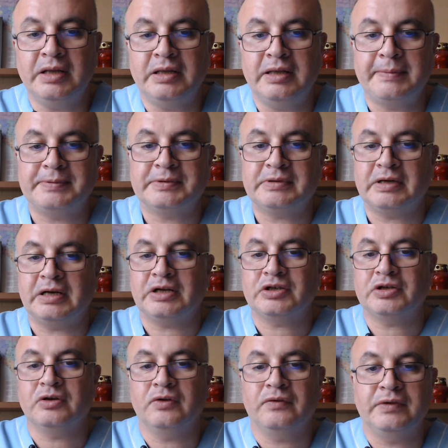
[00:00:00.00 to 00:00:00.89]

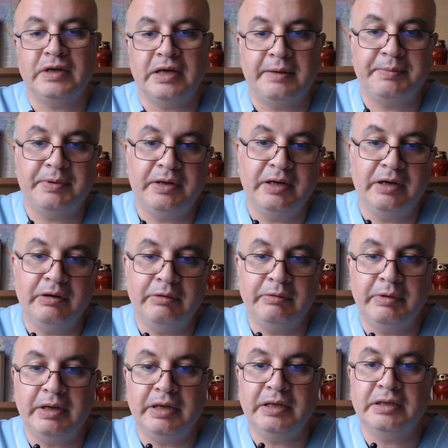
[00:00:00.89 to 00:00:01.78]
obstruction of the upper
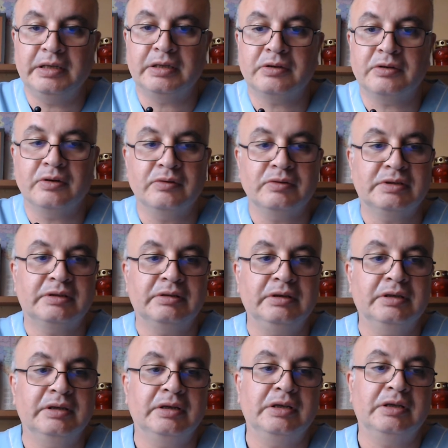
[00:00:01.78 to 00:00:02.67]
airway that causes
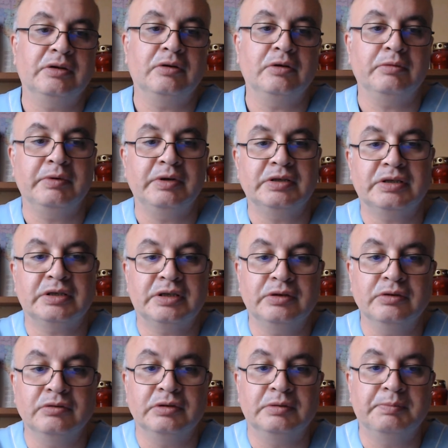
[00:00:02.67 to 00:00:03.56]
stridor is always
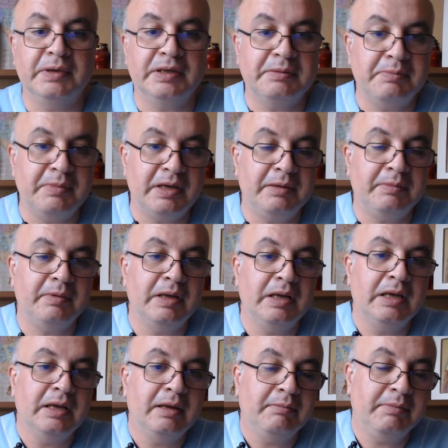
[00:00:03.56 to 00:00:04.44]
acute, but may
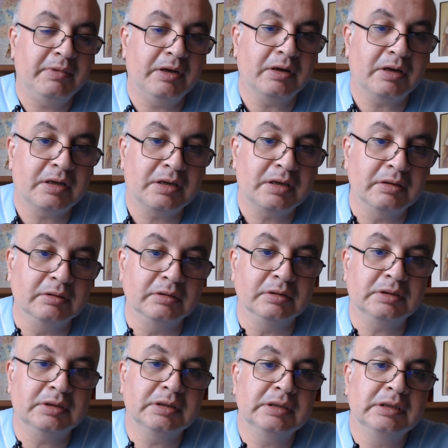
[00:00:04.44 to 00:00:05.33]
be
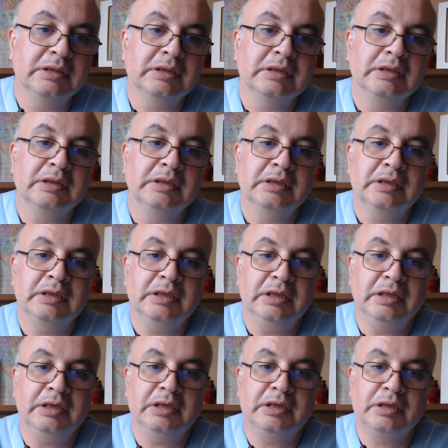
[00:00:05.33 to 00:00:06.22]
occult
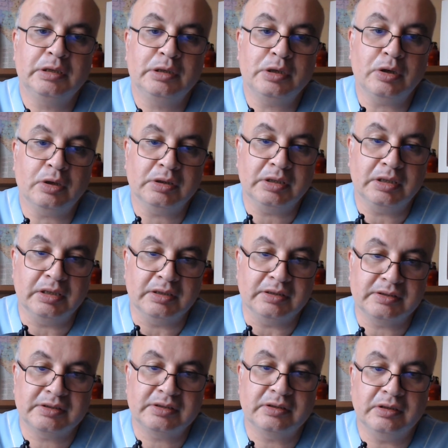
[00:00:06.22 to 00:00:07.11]
in
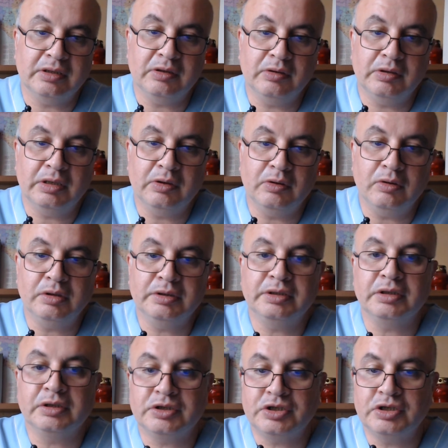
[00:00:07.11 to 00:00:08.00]
toddlers.
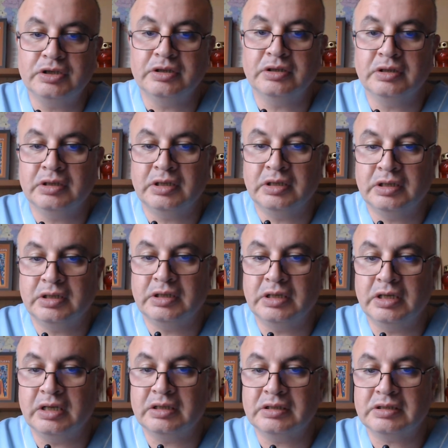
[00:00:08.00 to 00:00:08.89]
Older children and
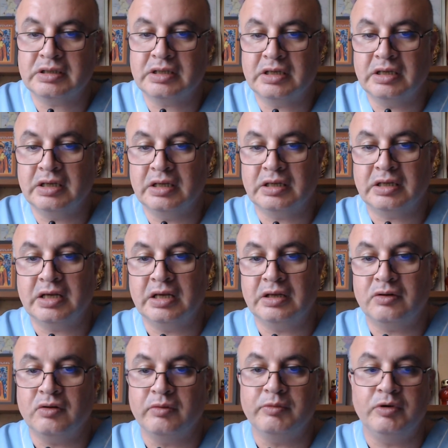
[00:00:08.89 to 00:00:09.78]
adults
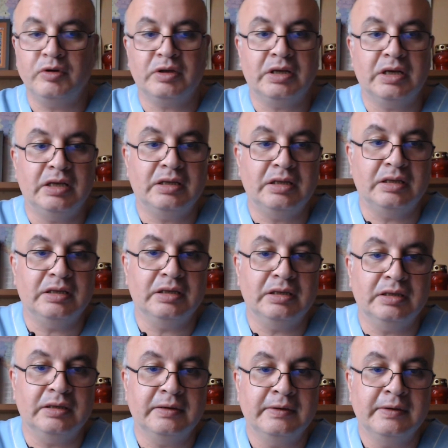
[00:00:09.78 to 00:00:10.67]
can communicate the